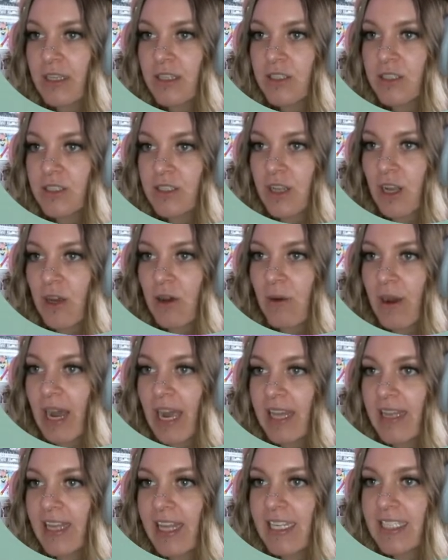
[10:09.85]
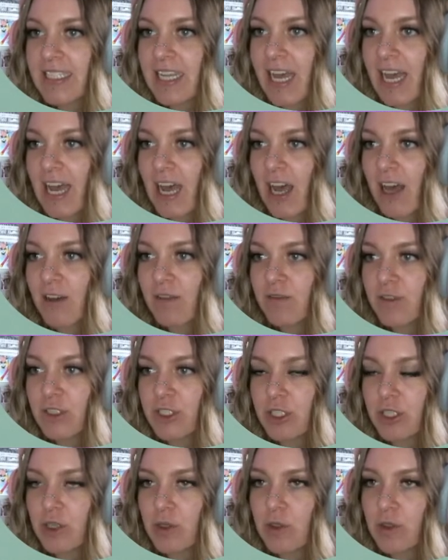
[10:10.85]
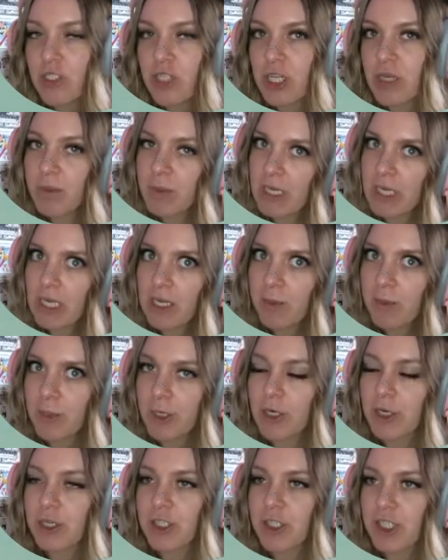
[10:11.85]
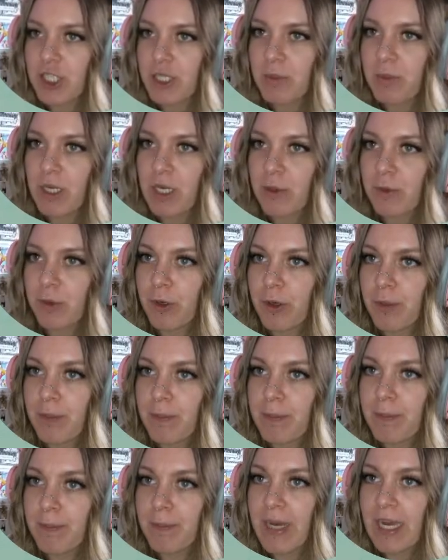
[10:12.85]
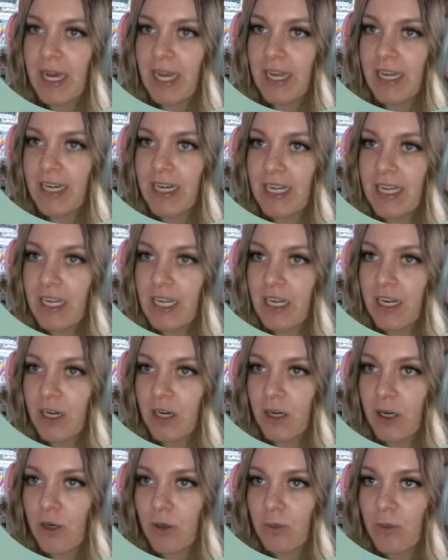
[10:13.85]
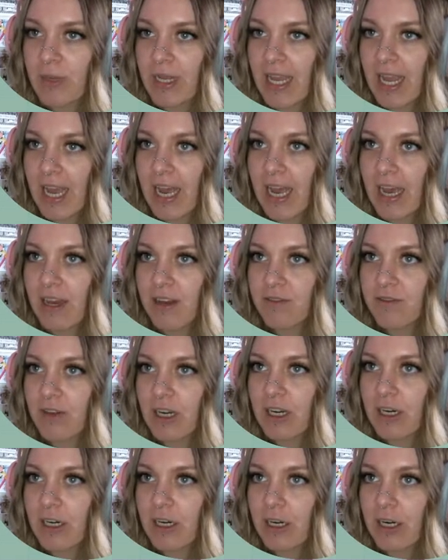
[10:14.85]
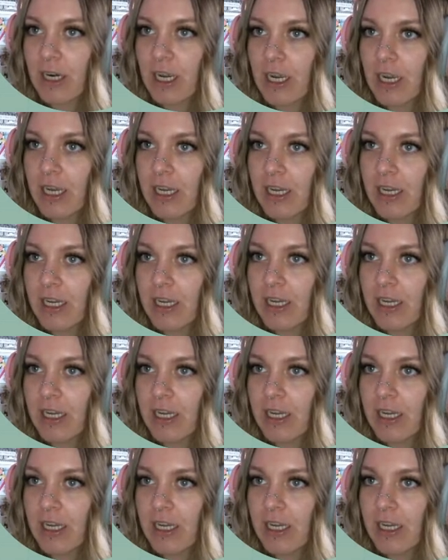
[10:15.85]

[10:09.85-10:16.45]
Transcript: So I like to have 2 GP per GP room, but here we have our